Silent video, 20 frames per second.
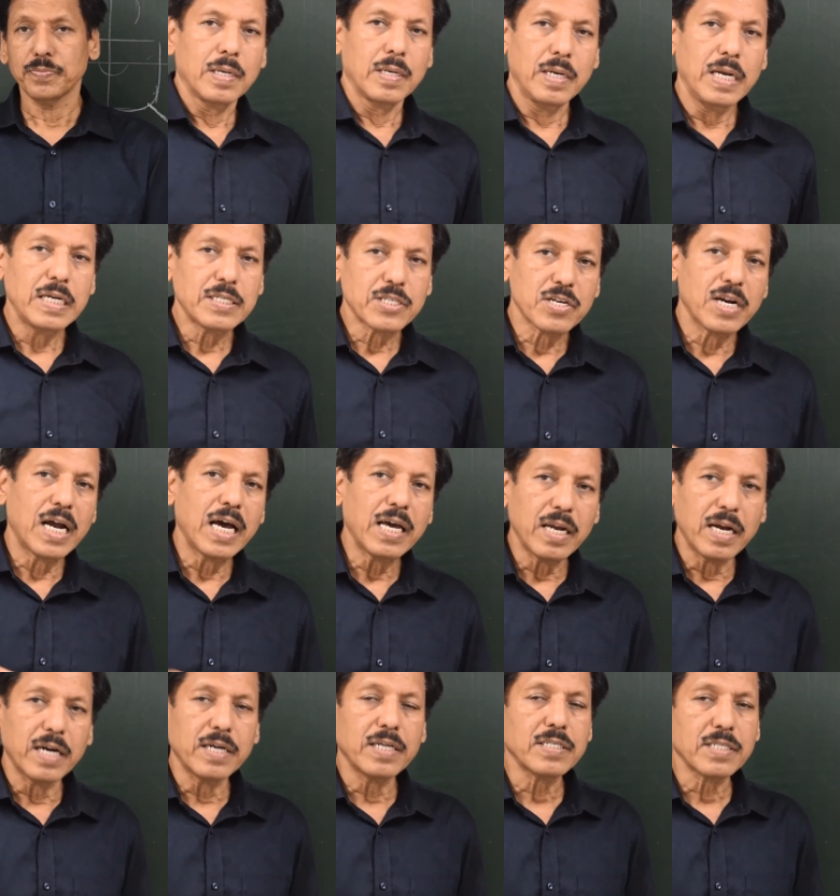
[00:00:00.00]
Let's try and
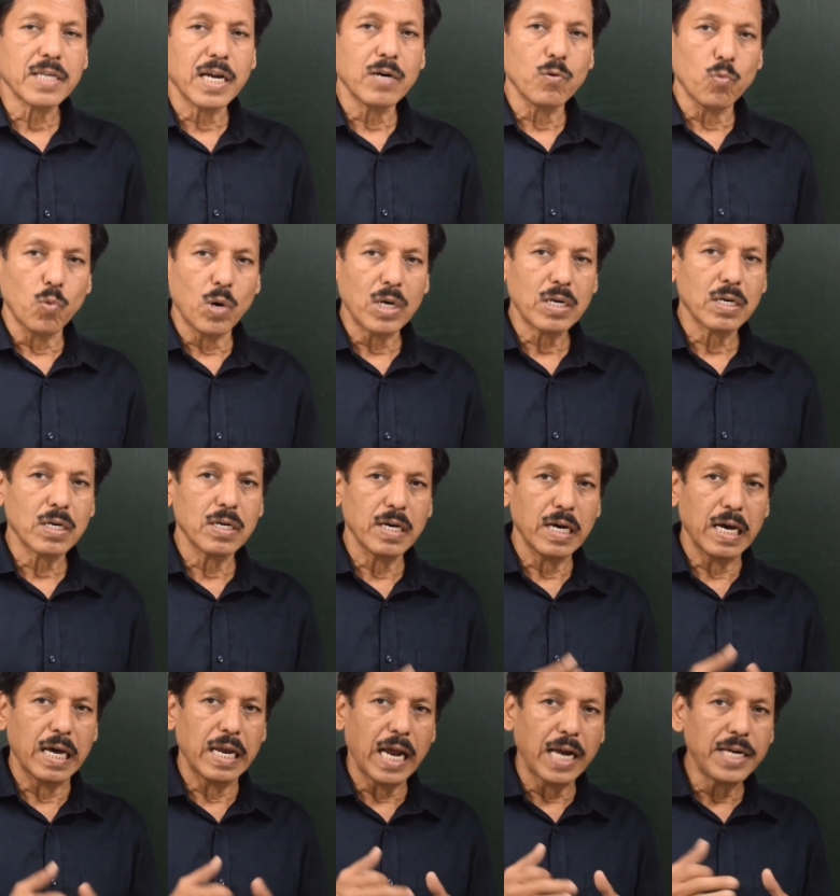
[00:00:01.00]
understand what
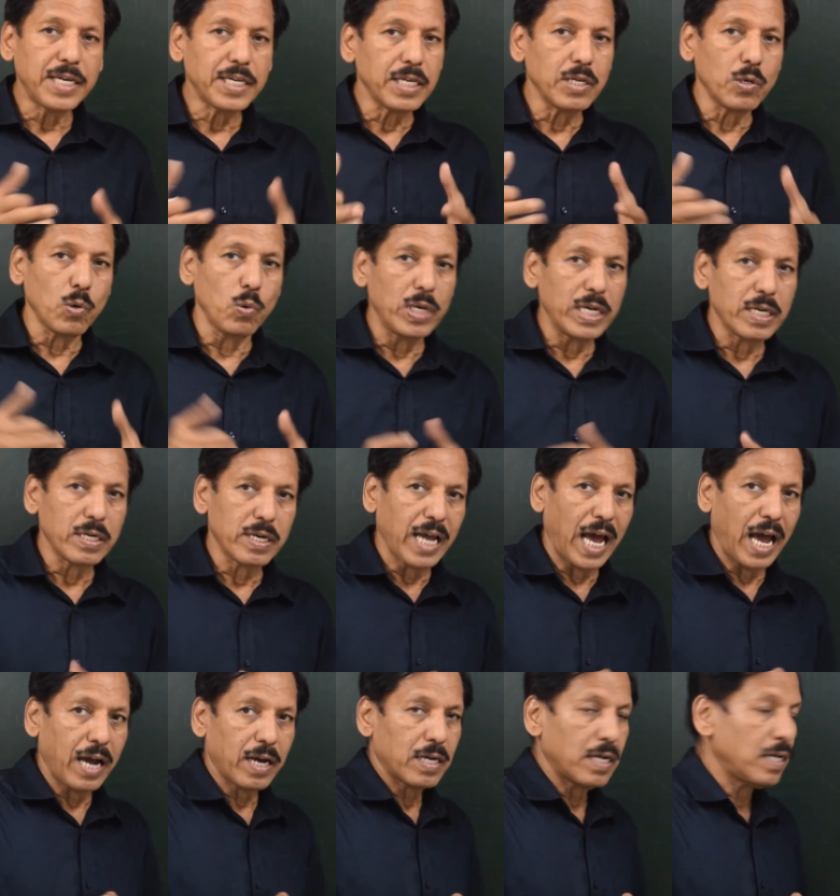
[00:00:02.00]
an anti-rolling
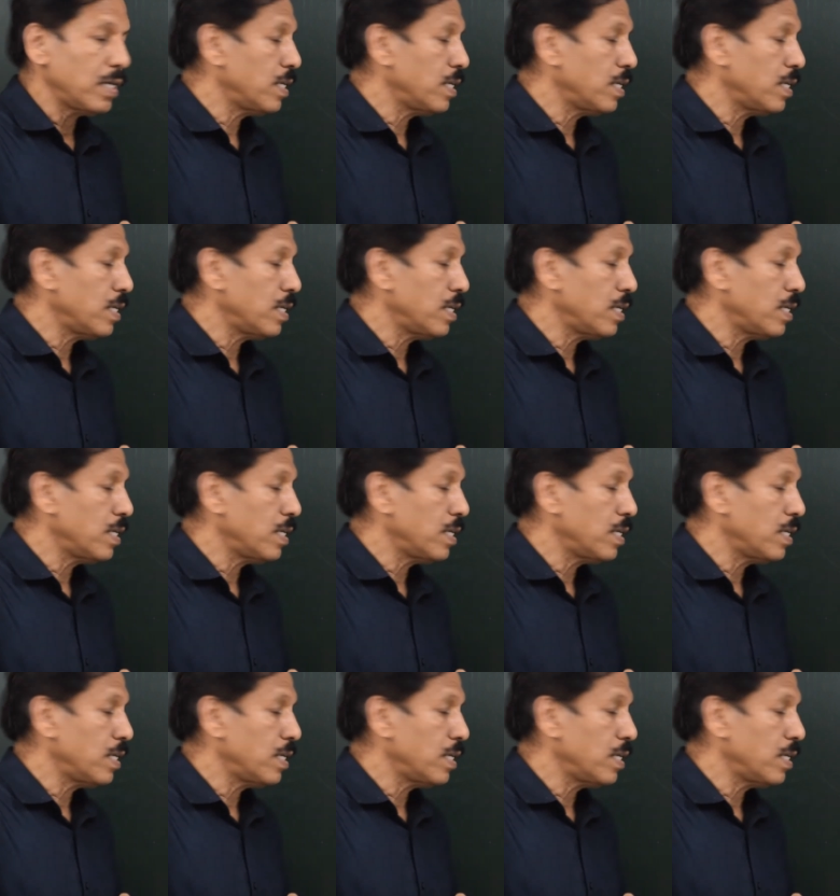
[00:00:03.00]
tank